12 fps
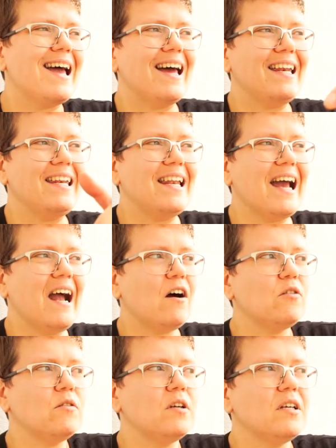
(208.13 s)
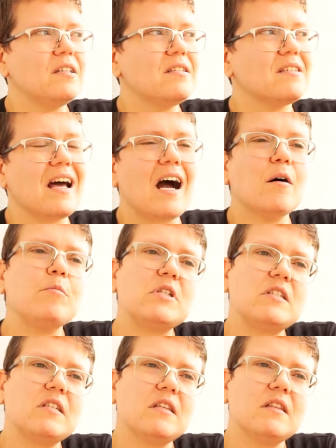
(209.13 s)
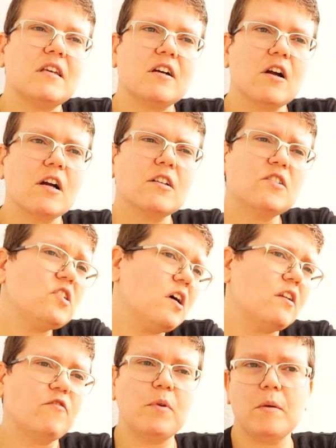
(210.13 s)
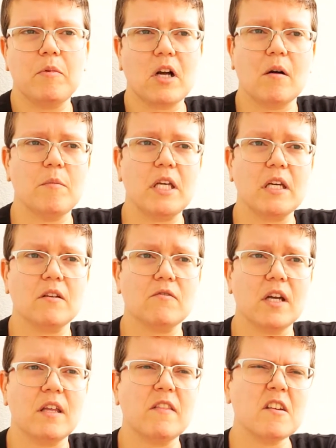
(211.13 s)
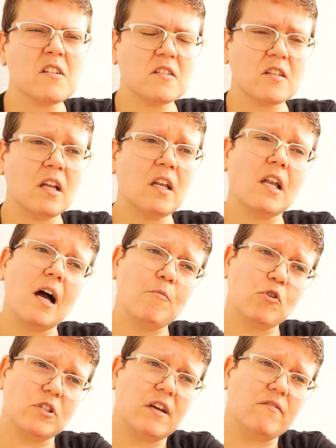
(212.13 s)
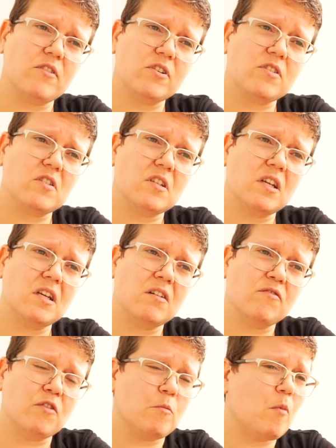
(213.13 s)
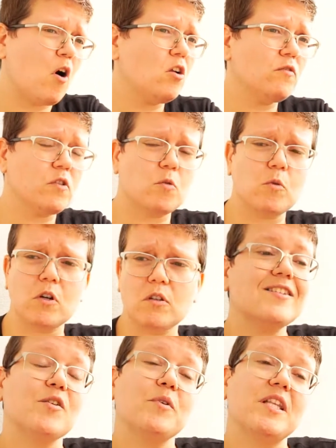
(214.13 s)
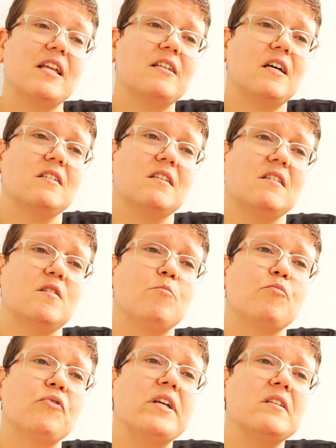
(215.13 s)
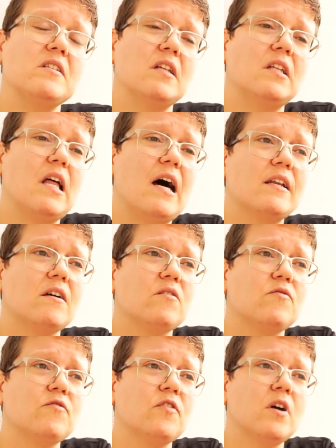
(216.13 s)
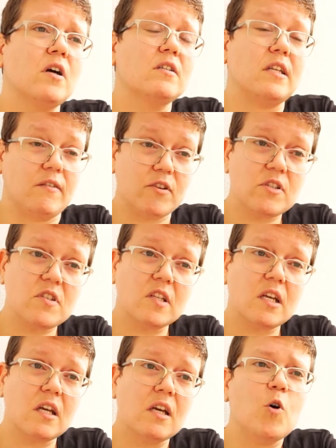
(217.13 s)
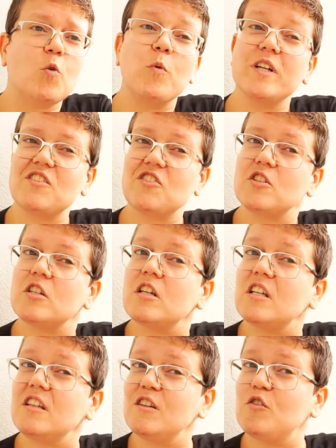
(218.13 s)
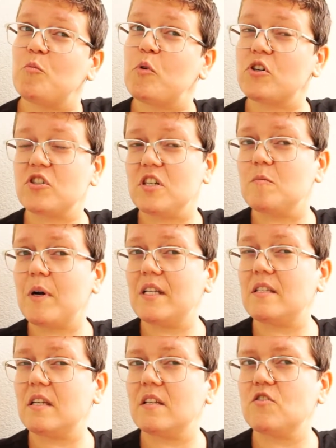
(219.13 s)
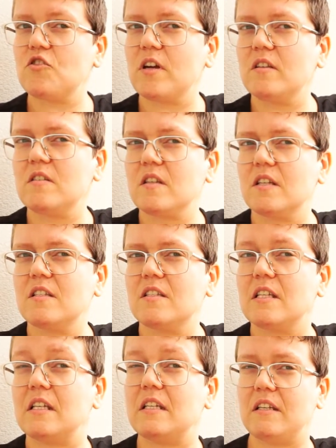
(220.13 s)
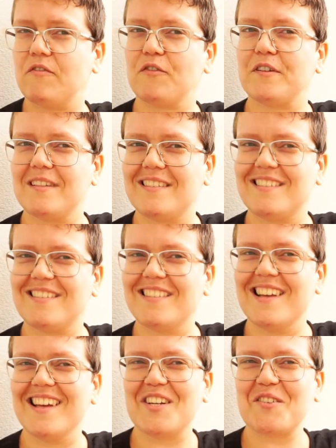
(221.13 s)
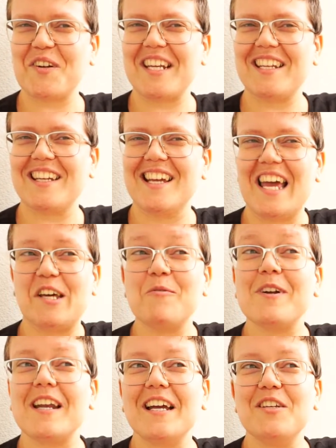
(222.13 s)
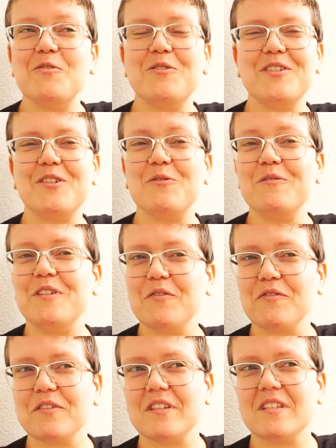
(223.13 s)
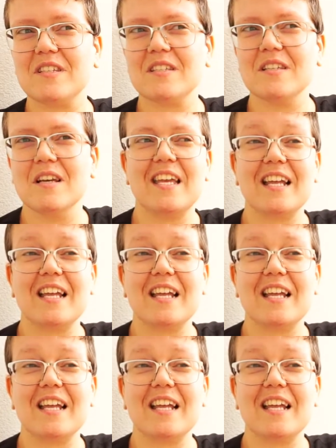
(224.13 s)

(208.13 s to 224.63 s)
And now it's the opposite. There are a ton of people coming in, right? There's a lot more diversity from all over the world. And so what that does is it brings a lot of diversity, which in the Portuguese mindset translates to difference, right? And we're not used to difference.